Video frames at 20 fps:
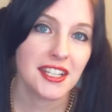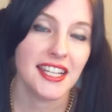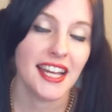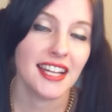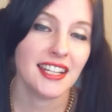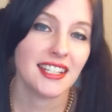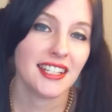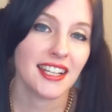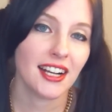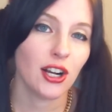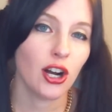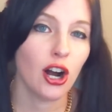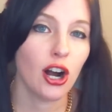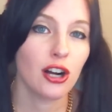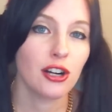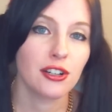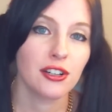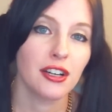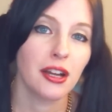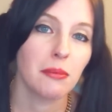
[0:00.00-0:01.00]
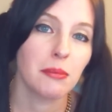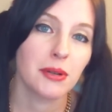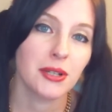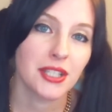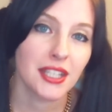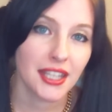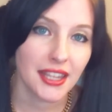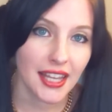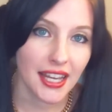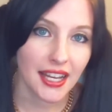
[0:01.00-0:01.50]
that's like hard numbers
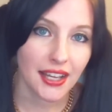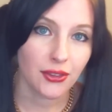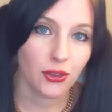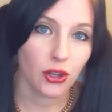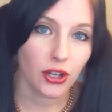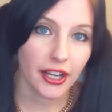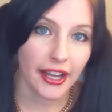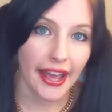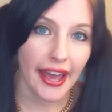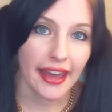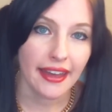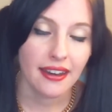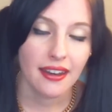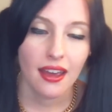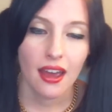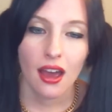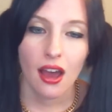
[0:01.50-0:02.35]
that they can look at.